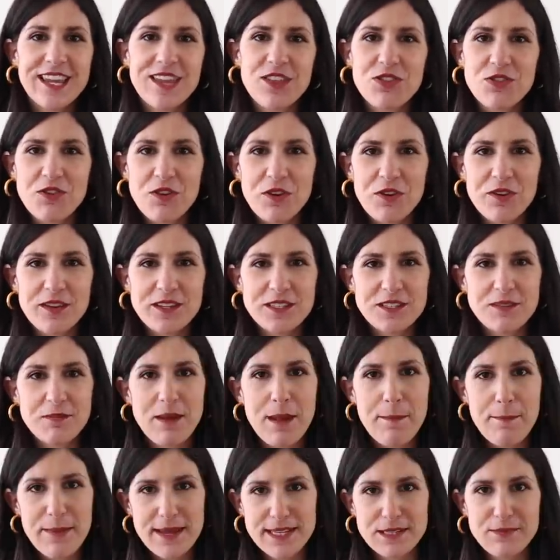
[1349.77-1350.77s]
intro into
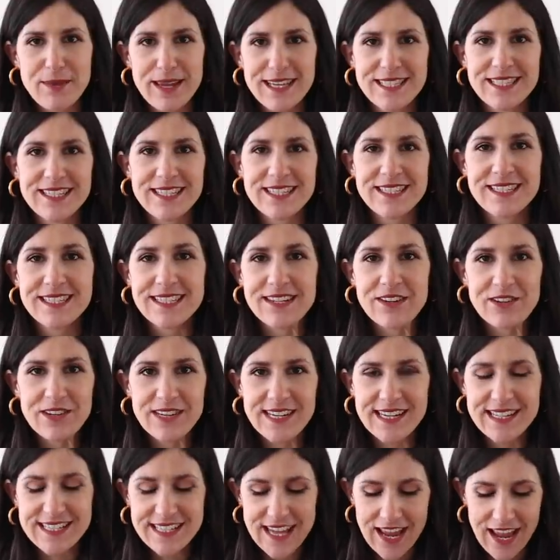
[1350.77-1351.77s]
my Best Basics
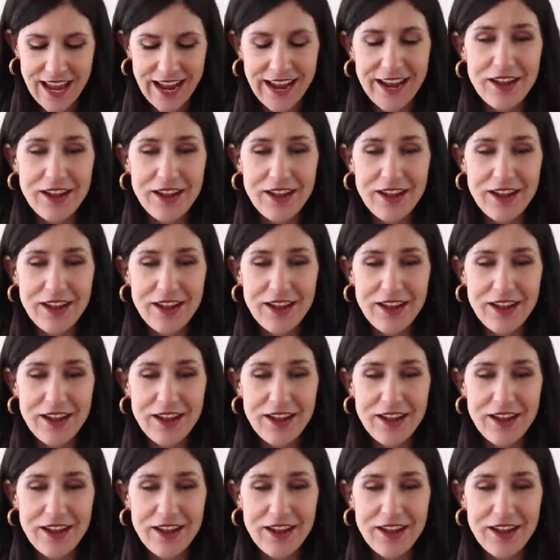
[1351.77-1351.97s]
series.